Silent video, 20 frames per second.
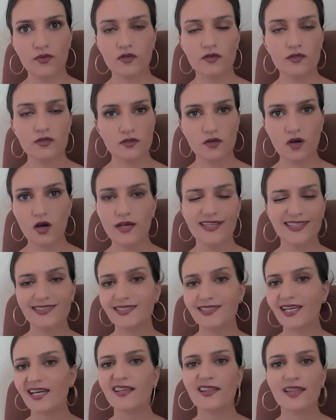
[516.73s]
There is not a
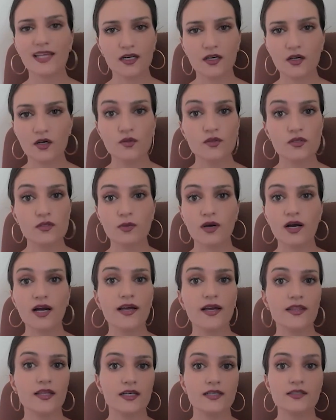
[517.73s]
day that goes
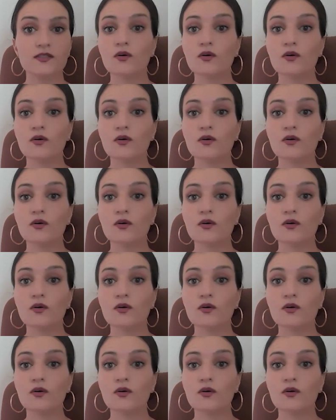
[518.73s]
by that I